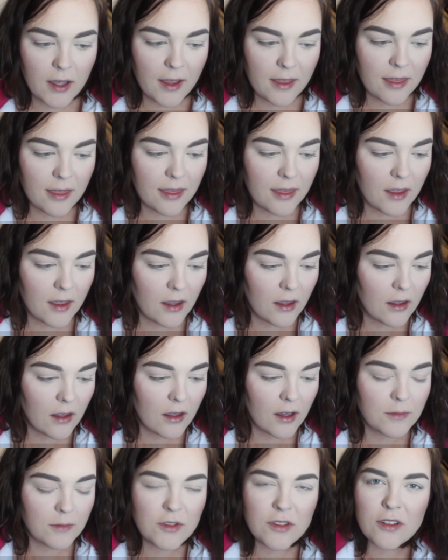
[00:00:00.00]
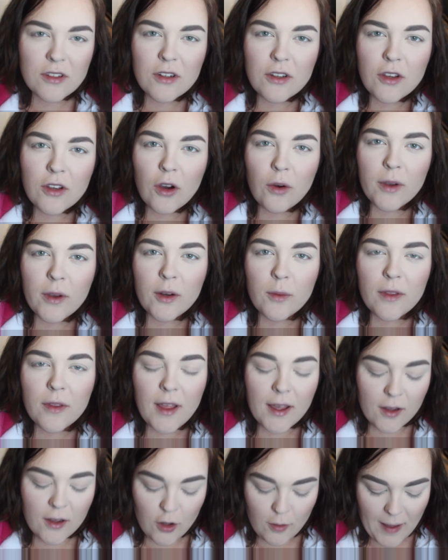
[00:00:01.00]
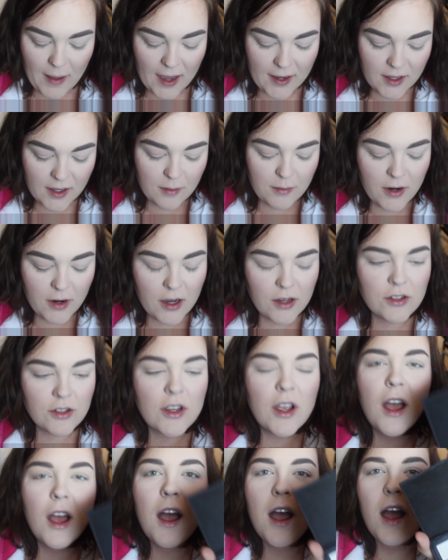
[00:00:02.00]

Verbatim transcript: I think I'm just gonna go in with like a little packing brush